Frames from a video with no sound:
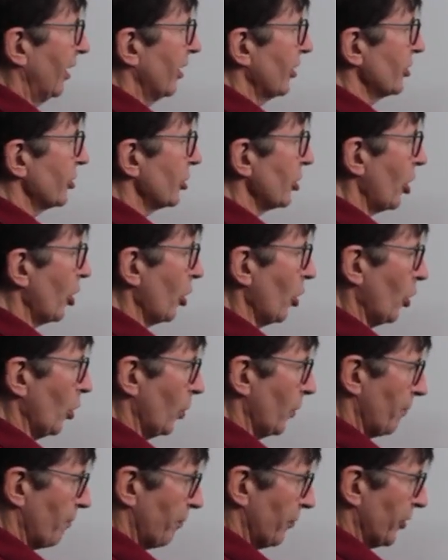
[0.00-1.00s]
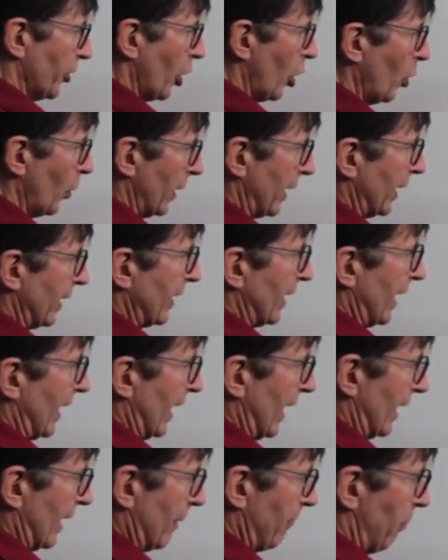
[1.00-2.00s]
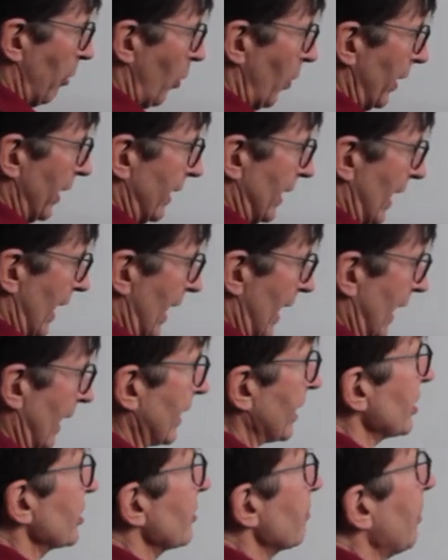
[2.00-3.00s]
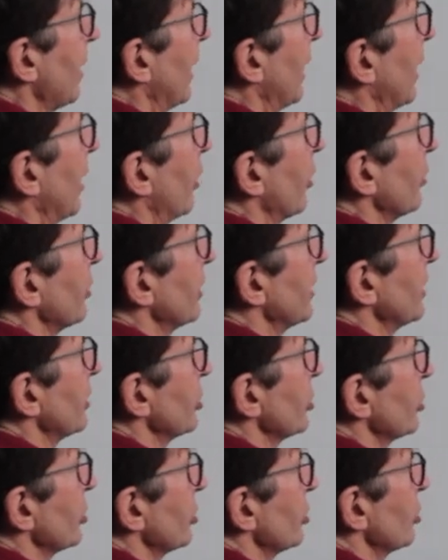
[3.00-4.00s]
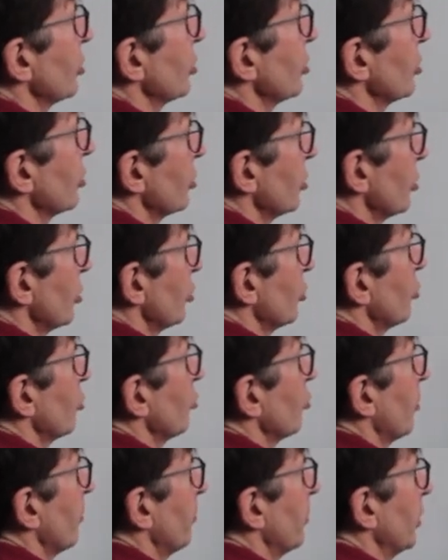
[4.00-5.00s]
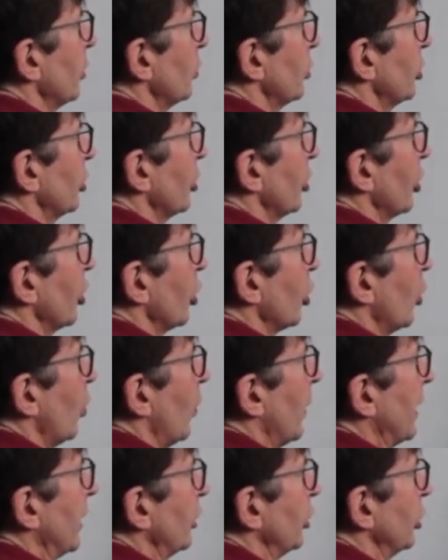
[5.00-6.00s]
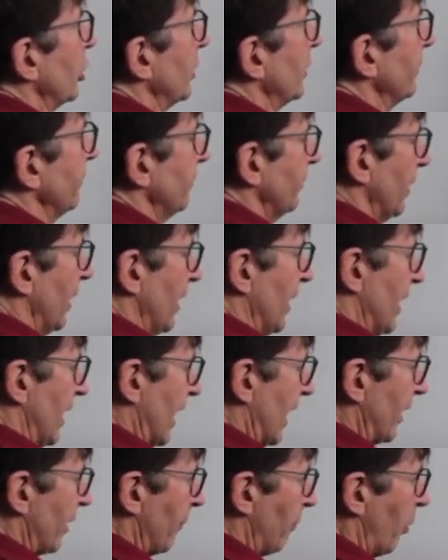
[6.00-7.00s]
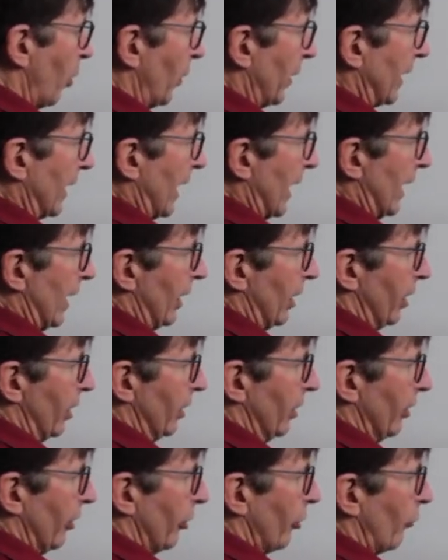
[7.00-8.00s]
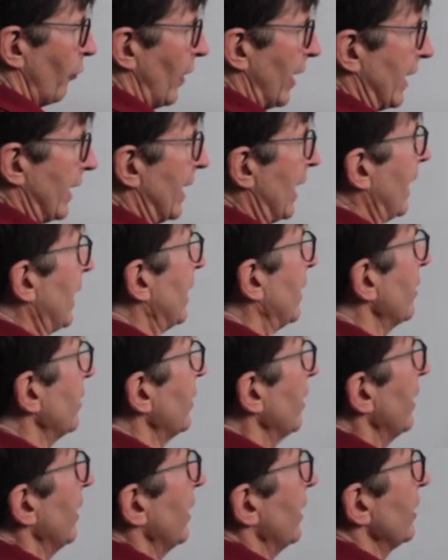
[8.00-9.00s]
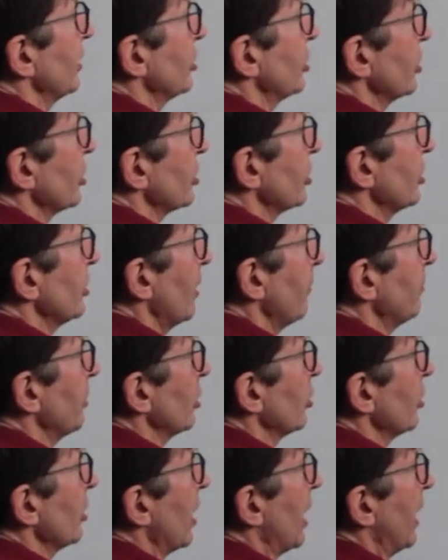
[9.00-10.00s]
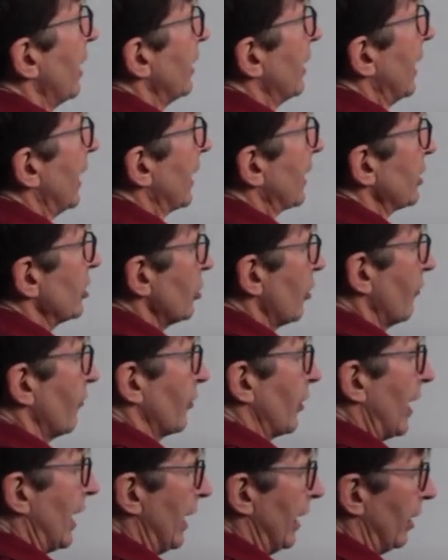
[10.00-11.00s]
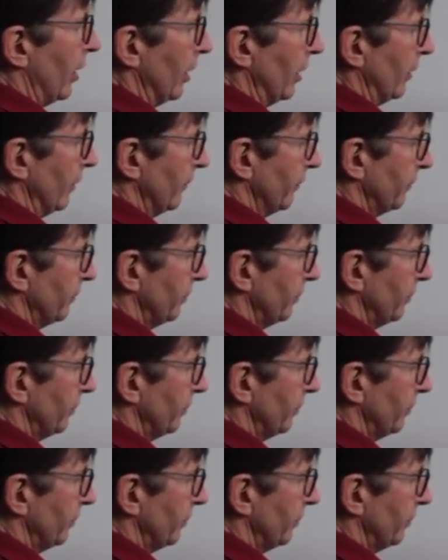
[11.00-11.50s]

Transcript: So knowing that any point x by our distribution equation, at a point L, the right end is just W naught x over L.